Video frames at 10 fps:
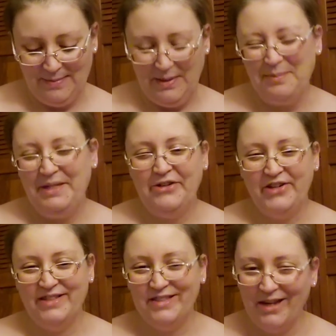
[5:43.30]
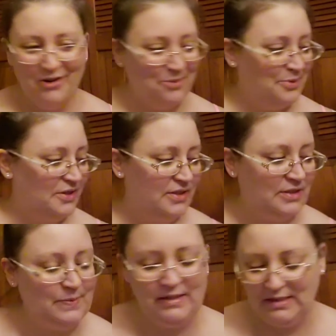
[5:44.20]
I mean, they're not terribly
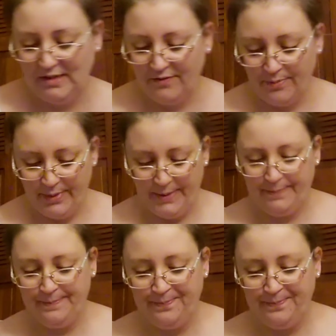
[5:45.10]
expensive, but